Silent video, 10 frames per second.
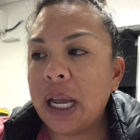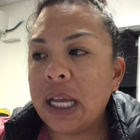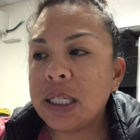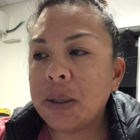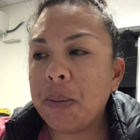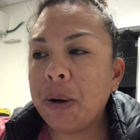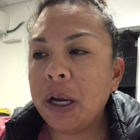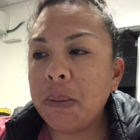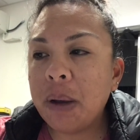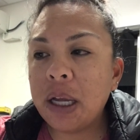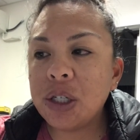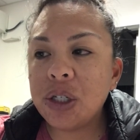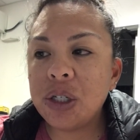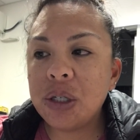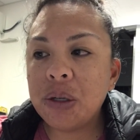It's pretty
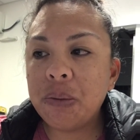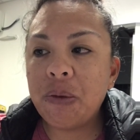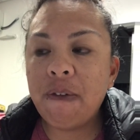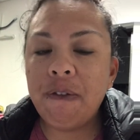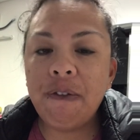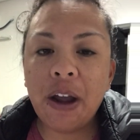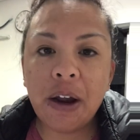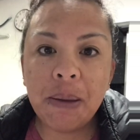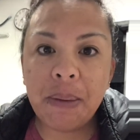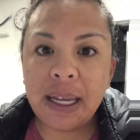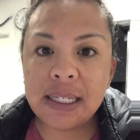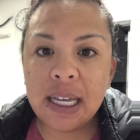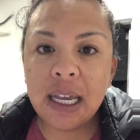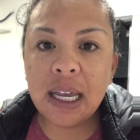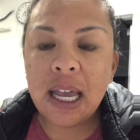much very
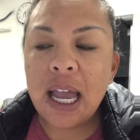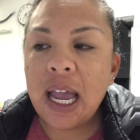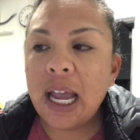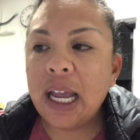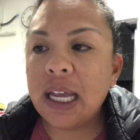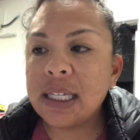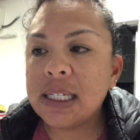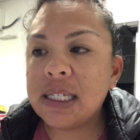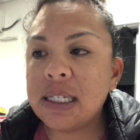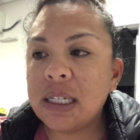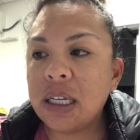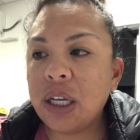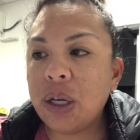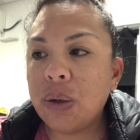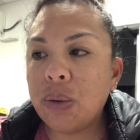basic. It's
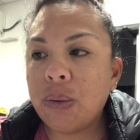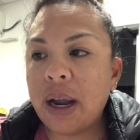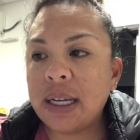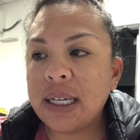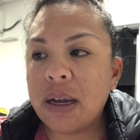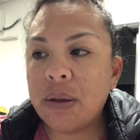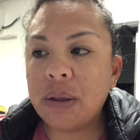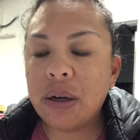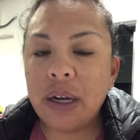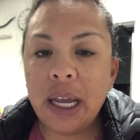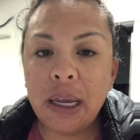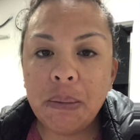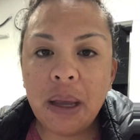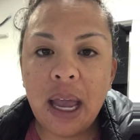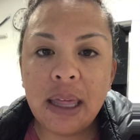you write down their
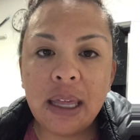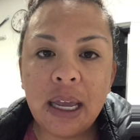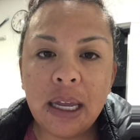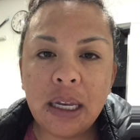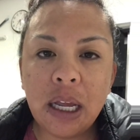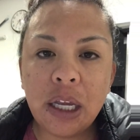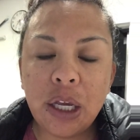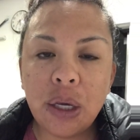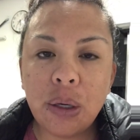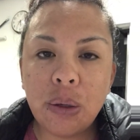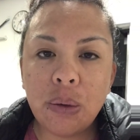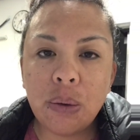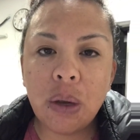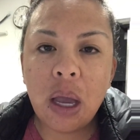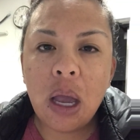name and then
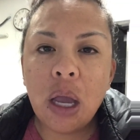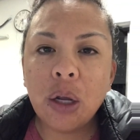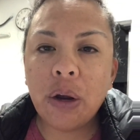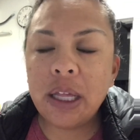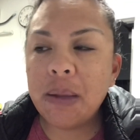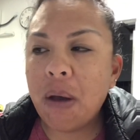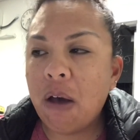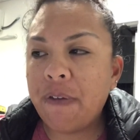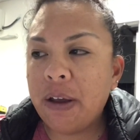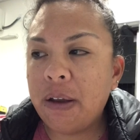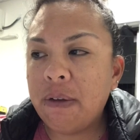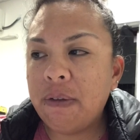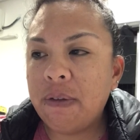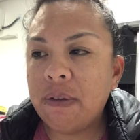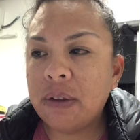you grade them off
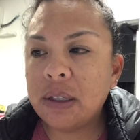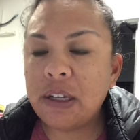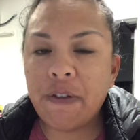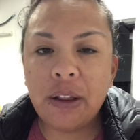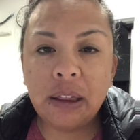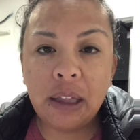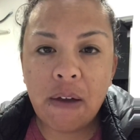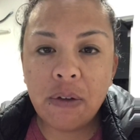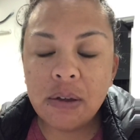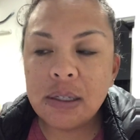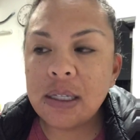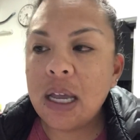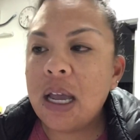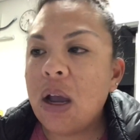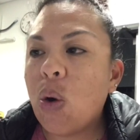of different levels,
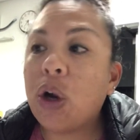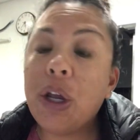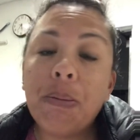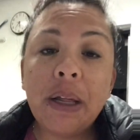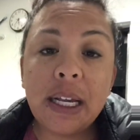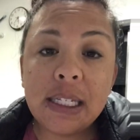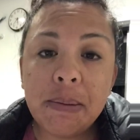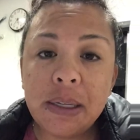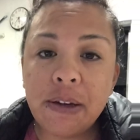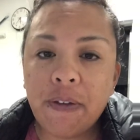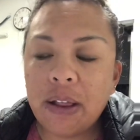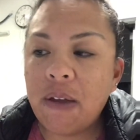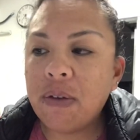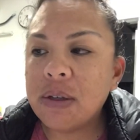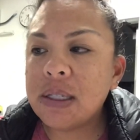or you place them in different
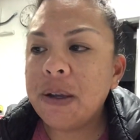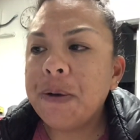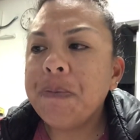levels.